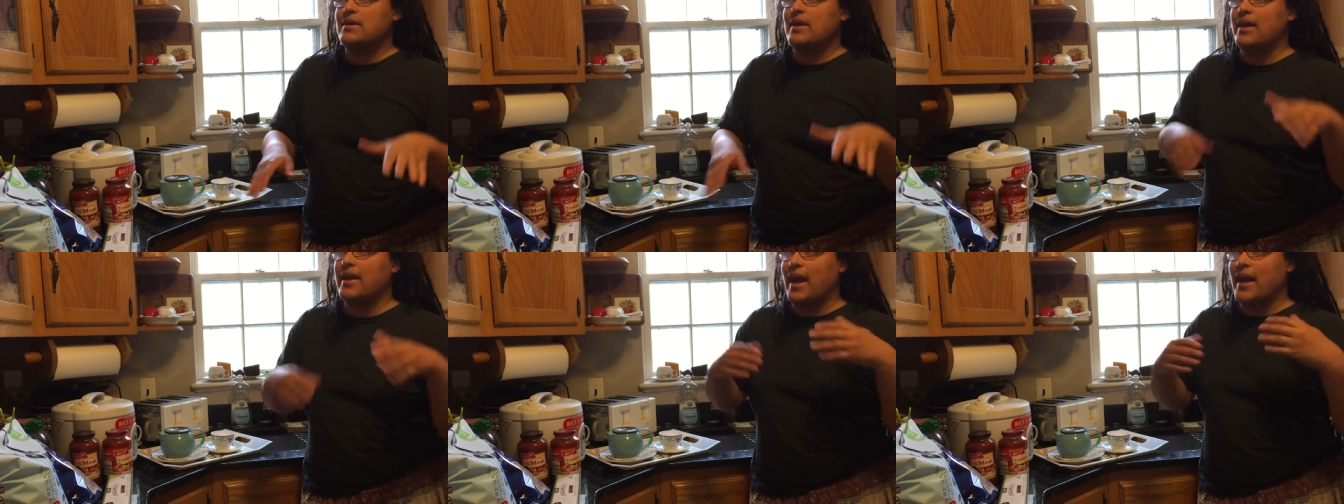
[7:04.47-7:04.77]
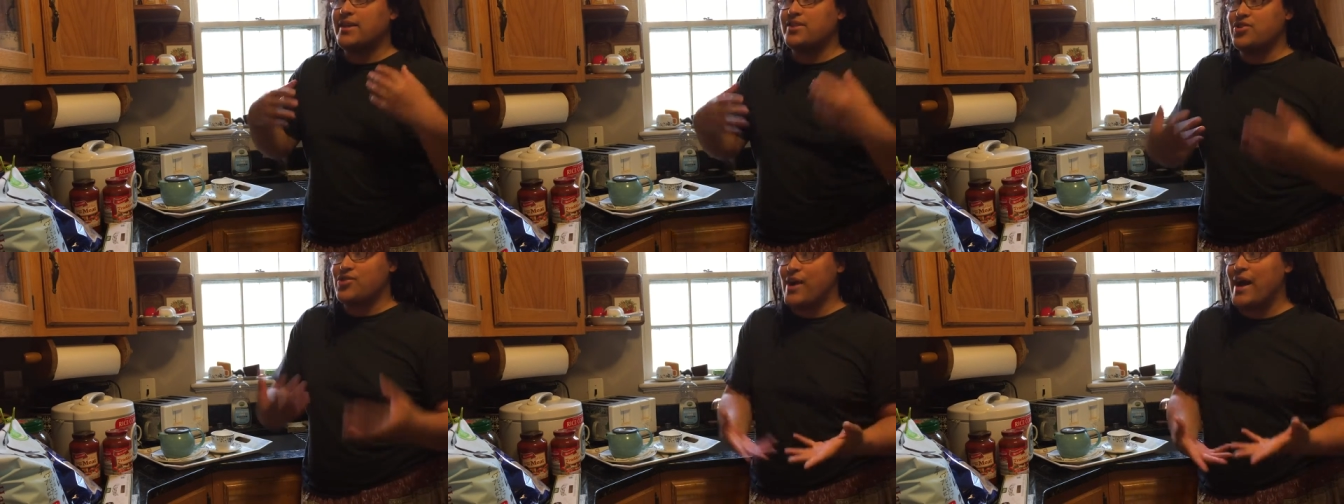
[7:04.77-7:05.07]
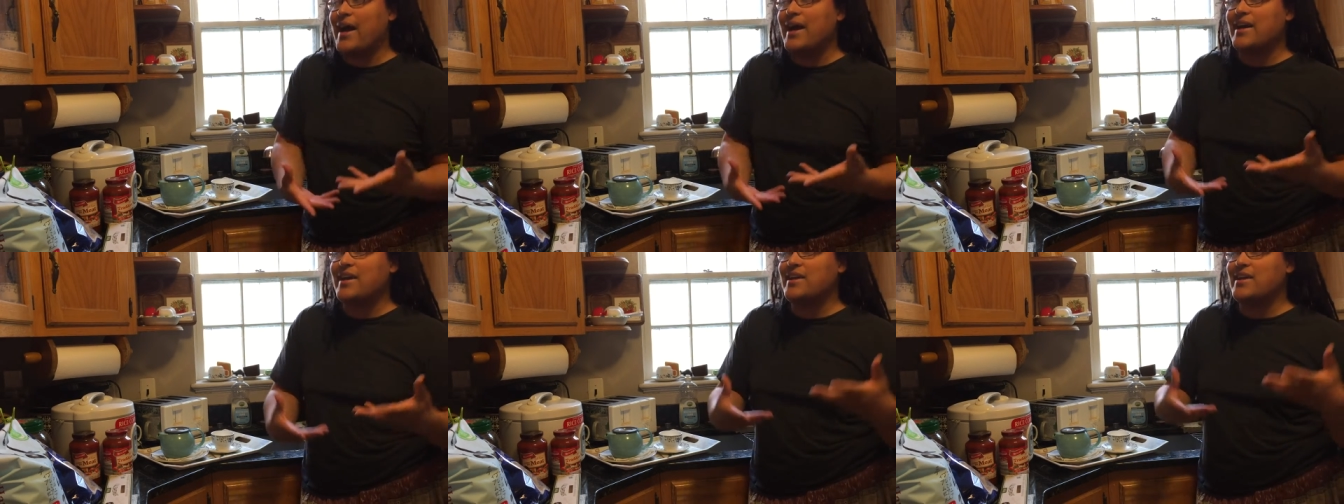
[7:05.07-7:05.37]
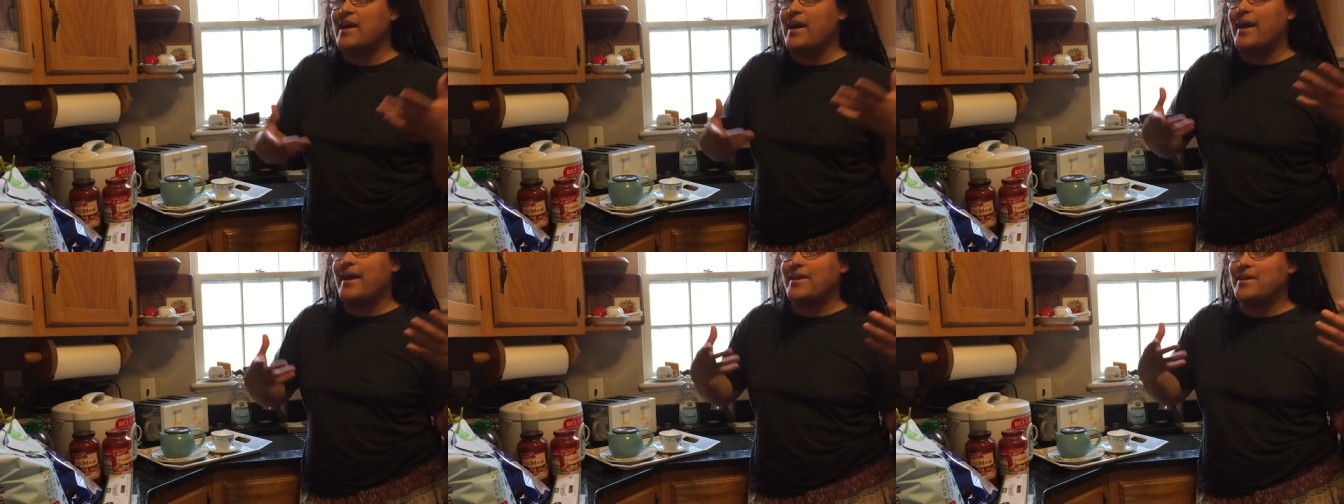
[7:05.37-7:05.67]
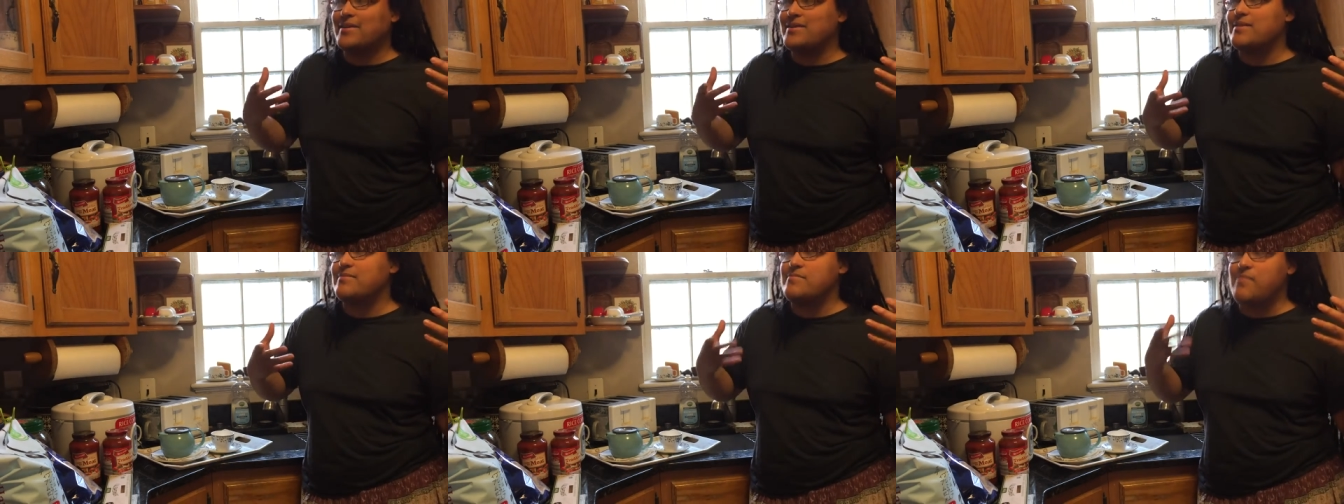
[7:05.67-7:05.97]
Like, I tried,
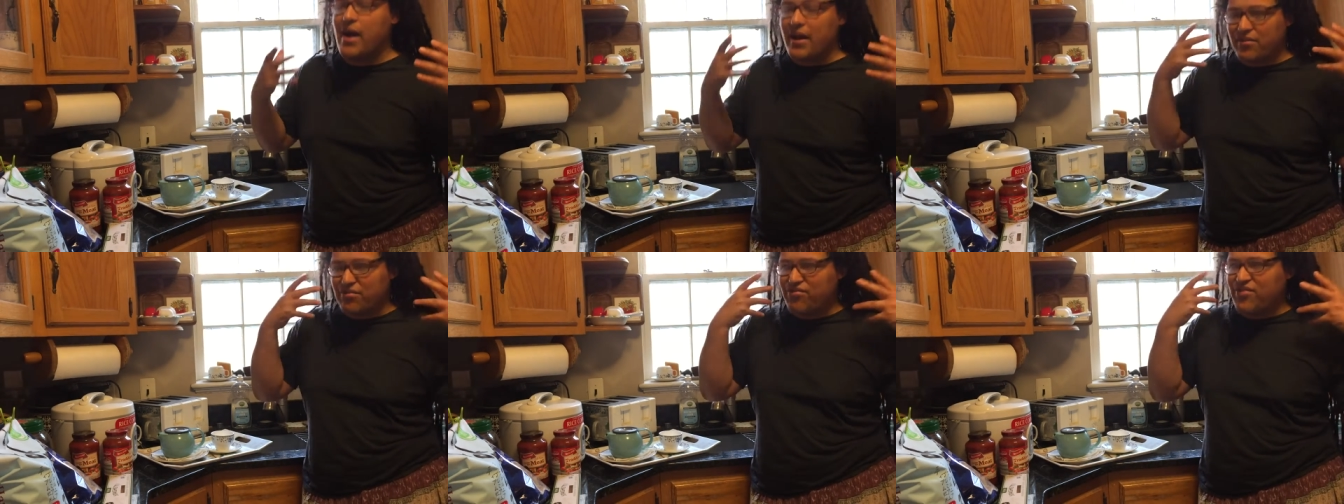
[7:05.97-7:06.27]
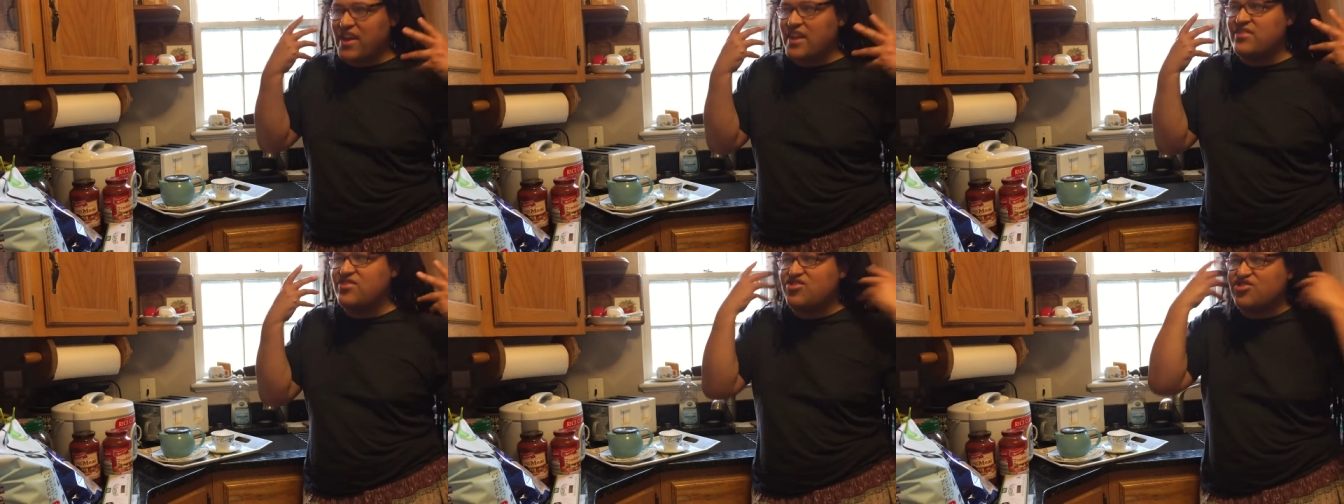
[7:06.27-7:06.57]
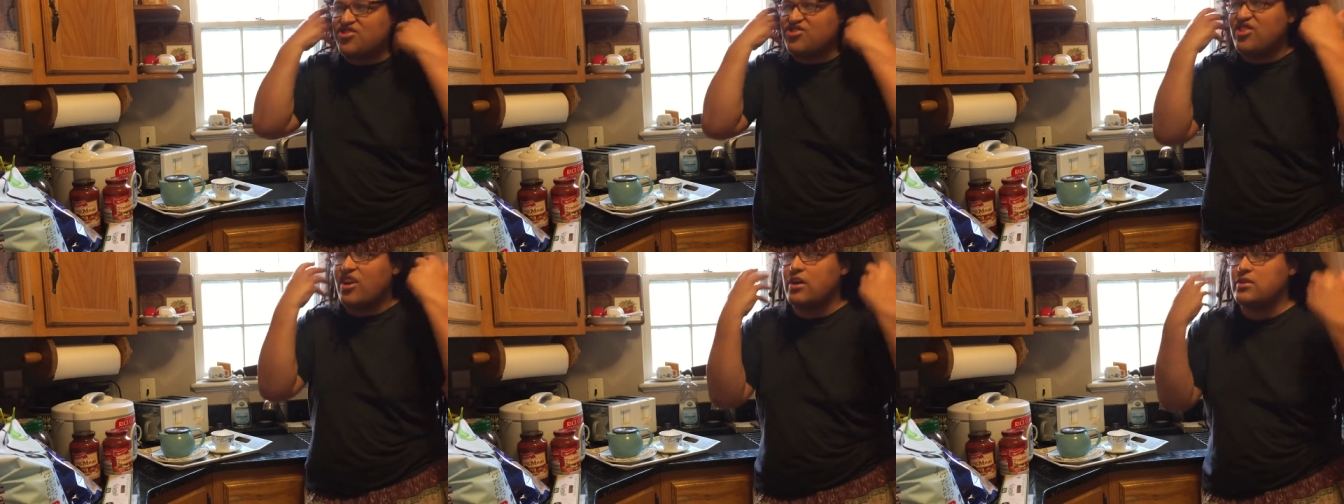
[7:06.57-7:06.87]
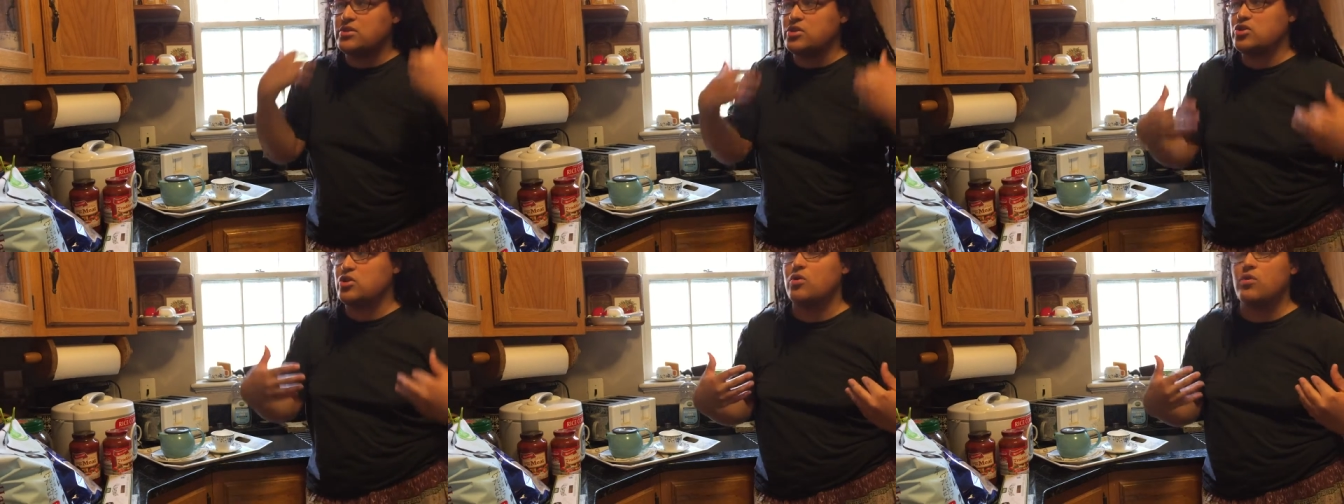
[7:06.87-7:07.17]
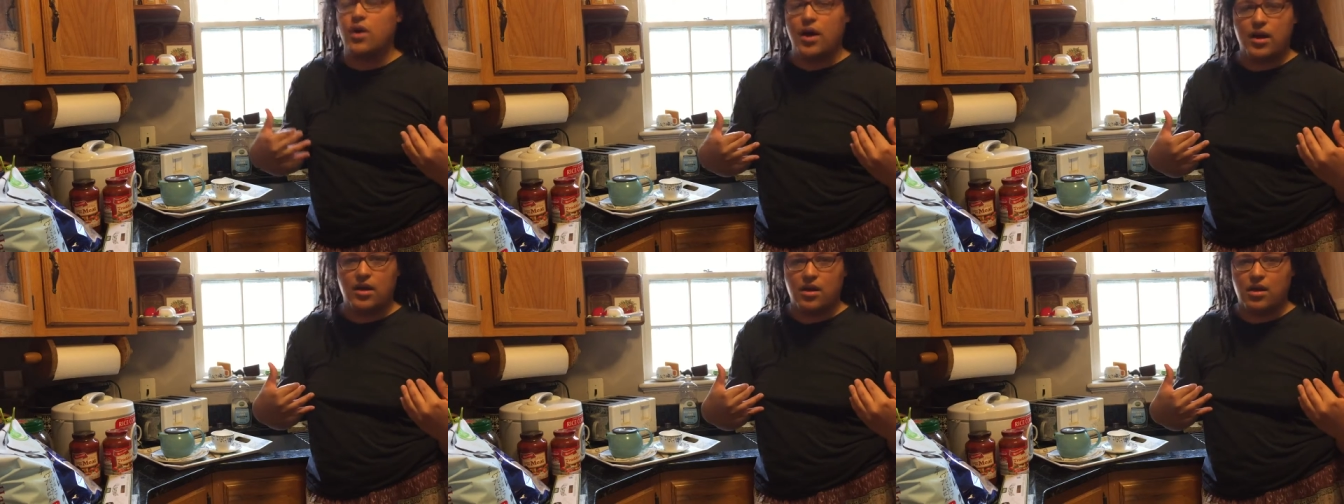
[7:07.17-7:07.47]
and my face just got
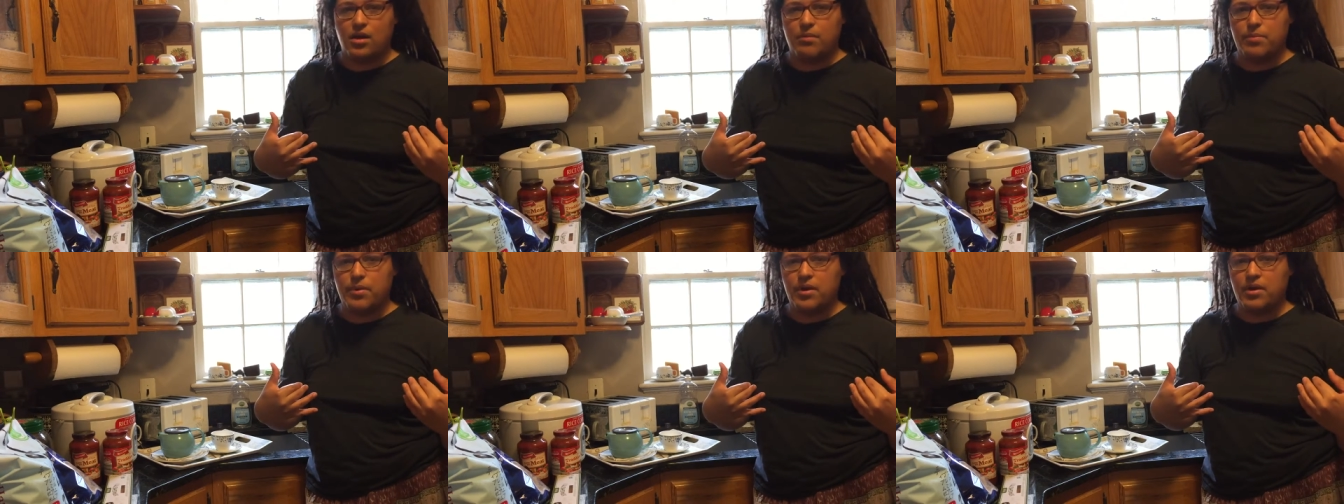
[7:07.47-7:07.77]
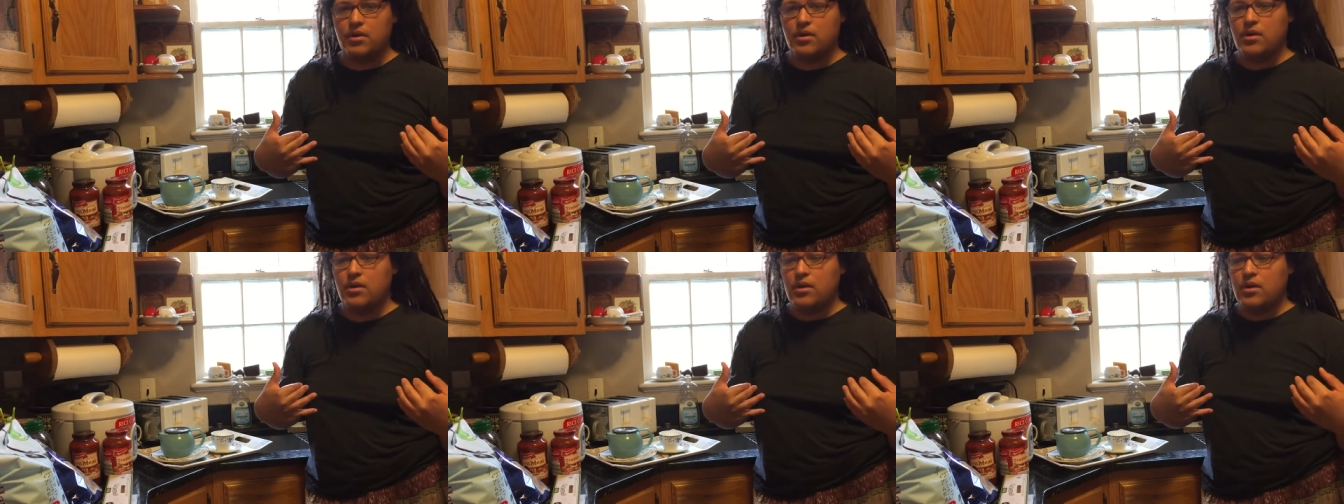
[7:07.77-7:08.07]
so cut up.